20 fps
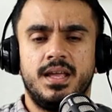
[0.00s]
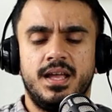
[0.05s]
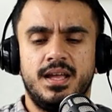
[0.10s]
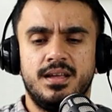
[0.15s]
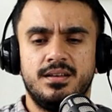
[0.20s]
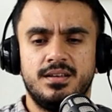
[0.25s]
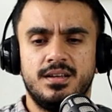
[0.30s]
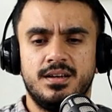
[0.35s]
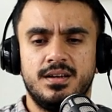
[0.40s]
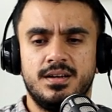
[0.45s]

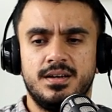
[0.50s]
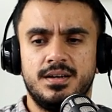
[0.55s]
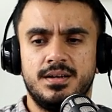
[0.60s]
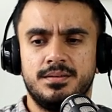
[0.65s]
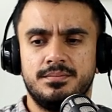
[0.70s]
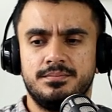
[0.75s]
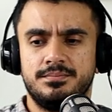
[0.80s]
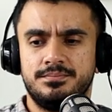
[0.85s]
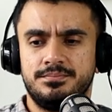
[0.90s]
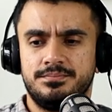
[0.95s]
And
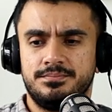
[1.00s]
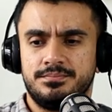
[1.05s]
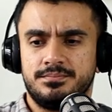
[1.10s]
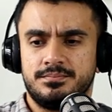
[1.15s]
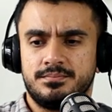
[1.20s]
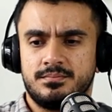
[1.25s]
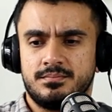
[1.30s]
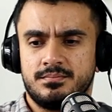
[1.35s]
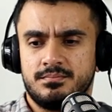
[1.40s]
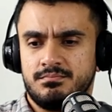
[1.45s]
um,
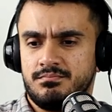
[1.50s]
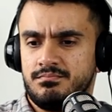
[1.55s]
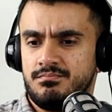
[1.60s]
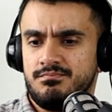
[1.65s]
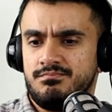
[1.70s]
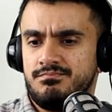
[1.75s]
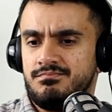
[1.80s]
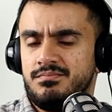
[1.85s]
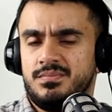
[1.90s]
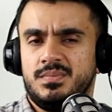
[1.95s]

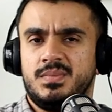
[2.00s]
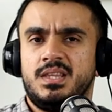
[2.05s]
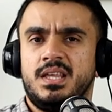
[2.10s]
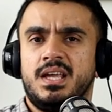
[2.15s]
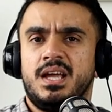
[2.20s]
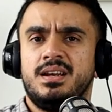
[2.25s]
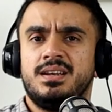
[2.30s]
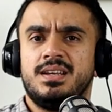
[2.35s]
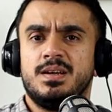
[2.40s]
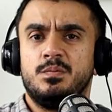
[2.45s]

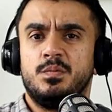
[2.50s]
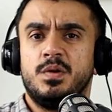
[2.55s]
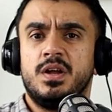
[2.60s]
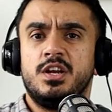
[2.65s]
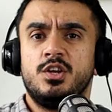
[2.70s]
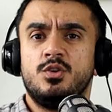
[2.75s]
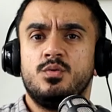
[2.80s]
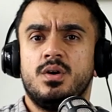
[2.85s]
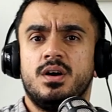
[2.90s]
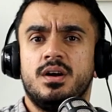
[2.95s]
they end up
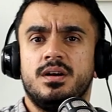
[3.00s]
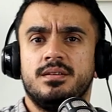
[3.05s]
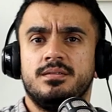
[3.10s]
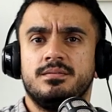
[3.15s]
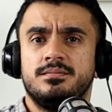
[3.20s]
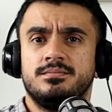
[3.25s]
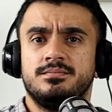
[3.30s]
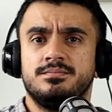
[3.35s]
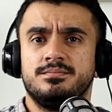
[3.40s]
where you are.